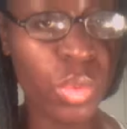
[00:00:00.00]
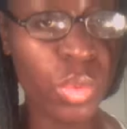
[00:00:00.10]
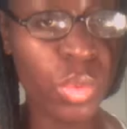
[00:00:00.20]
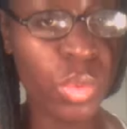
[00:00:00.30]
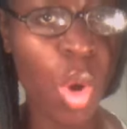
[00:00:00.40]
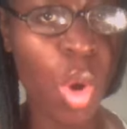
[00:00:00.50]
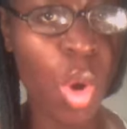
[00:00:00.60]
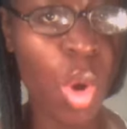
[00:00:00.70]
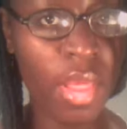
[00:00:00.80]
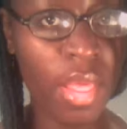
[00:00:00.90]
a
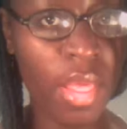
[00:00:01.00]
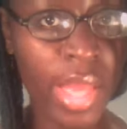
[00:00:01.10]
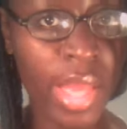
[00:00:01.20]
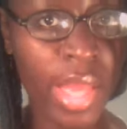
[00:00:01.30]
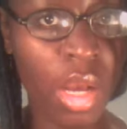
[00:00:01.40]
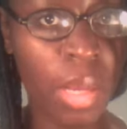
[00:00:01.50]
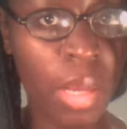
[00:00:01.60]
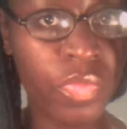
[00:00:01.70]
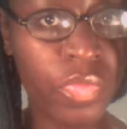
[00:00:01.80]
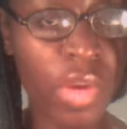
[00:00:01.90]
quote that
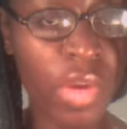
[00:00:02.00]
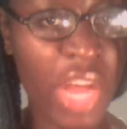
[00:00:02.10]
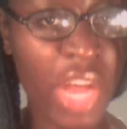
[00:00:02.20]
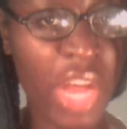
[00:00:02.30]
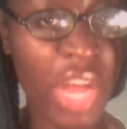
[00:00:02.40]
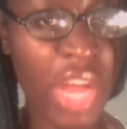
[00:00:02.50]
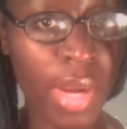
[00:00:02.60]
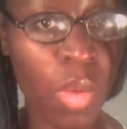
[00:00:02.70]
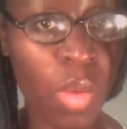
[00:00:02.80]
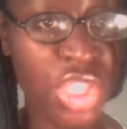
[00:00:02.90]
from Foxy
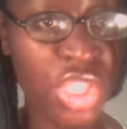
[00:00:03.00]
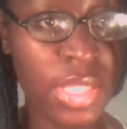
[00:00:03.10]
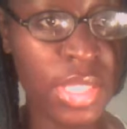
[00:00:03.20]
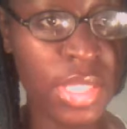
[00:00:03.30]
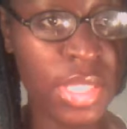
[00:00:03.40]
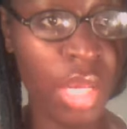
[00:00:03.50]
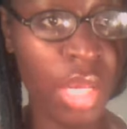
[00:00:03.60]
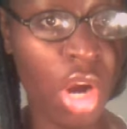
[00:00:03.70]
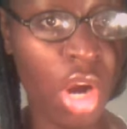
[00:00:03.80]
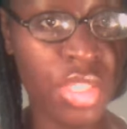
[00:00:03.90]
Brown, what she said in
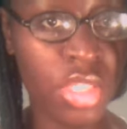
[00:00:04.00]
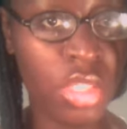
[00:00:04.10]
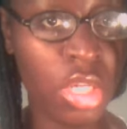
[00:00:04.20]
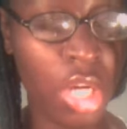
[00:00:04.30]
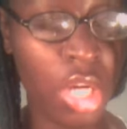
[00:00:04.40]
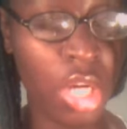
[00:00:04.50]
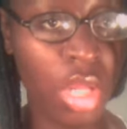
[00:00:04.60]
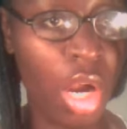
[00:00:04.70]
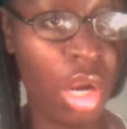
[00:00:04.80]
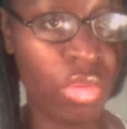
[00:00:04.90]
regards to
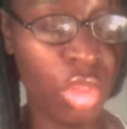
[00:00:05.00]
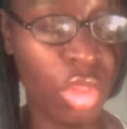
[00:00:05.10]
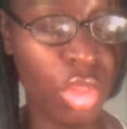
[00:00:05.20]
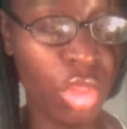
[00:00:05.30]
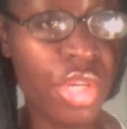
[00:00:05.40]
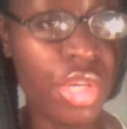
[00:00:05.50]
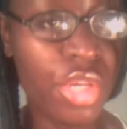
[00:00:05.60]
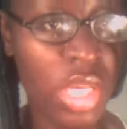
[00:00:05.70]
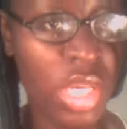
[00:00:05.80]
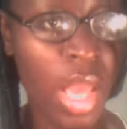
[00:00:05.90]
her
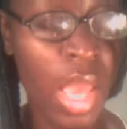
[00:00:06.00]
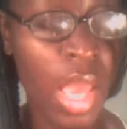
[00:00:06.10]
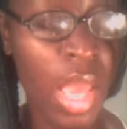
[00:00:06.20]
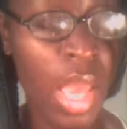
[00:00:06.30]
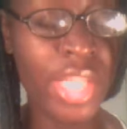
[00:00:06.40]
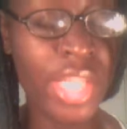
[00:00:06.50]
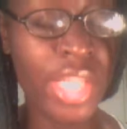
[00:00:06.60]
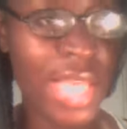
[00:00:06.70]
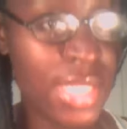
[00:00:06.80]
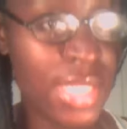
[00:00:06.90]
loyalty and
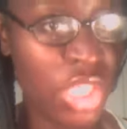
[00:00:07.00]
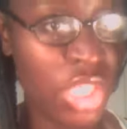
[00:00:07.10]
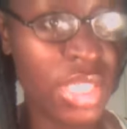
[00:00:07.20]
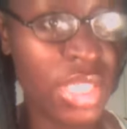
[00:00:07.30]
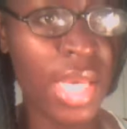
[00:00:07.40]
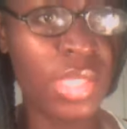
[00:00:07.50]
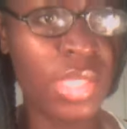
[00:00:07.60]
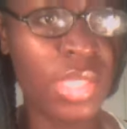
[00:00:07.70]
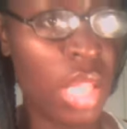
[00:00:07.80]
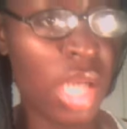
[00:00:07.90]
Jay-Z. She says,
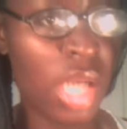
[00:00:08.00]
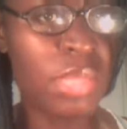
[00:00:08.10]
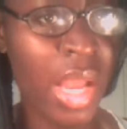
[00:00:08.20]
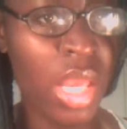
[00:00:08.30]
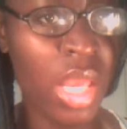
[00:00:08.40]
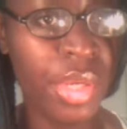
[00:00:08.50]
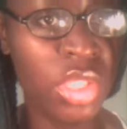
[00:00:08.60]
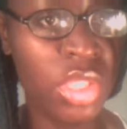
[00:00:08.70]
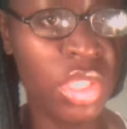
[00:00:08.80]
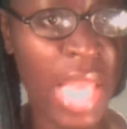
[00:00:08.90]
"When I lost my
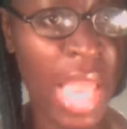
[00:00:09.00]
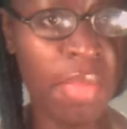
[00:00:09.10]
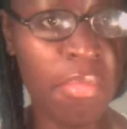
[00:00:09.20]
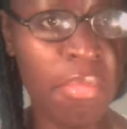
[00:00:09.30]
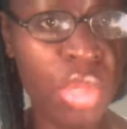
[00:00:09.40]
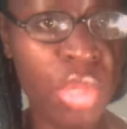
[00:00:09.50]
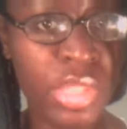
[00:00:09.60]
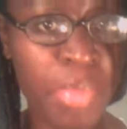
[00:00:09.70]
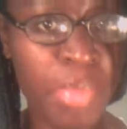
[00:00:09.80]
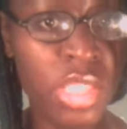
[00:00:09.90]
hearing, Jay gave me the
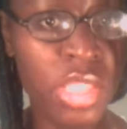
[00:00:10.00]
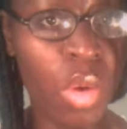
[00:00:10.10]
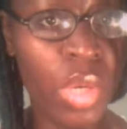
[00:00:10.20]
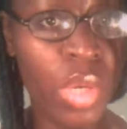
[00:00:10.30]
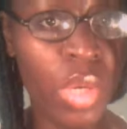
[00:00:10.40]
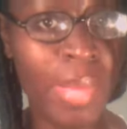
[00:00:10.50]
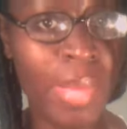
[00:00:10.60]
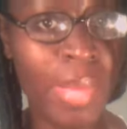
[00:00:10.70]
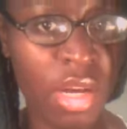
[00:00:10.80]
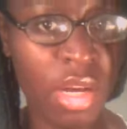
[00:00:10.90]
respect to go heal
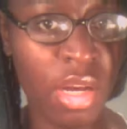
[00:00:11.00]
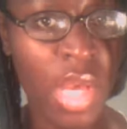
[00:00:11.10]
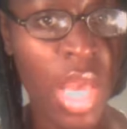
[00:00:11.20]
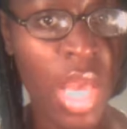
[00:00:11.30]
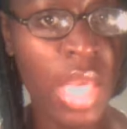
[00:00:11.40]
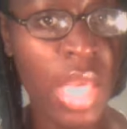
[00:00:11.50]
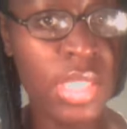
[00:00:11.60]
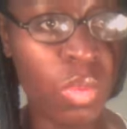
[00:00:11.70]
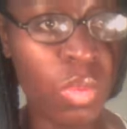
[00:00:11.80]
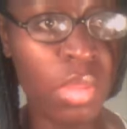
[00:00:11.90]
myself. He
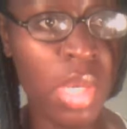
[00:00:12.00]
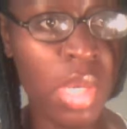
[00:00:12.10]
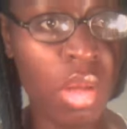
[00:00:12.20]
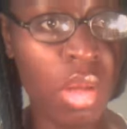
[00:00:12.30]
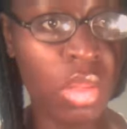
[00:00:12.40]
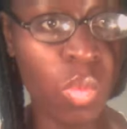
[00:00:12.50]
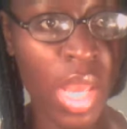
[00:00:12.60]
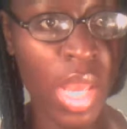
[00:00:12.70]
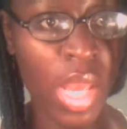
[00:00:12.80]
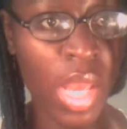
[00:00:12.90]
stuck with me along the
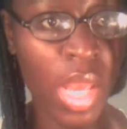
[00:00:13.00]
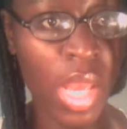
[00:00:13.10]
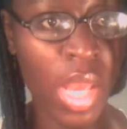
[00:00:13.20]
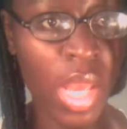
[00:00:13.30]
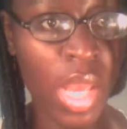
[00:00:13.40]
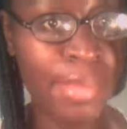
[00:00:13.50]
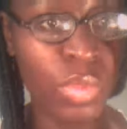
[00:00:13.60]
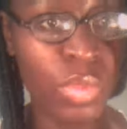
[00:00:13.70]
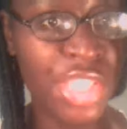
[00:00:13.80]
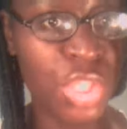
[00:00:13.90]
way, but there are times
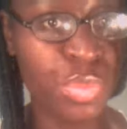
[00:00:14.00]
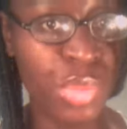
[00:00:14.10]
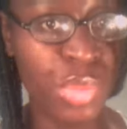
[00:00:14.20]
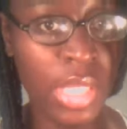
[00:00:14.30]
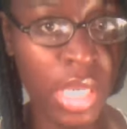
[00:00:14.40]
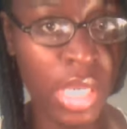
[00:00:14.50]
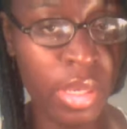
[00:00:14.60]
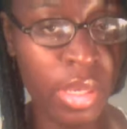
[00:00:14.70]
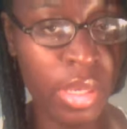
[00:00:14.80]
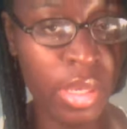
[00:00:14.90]
when I just really needed
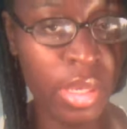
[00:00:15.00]
him.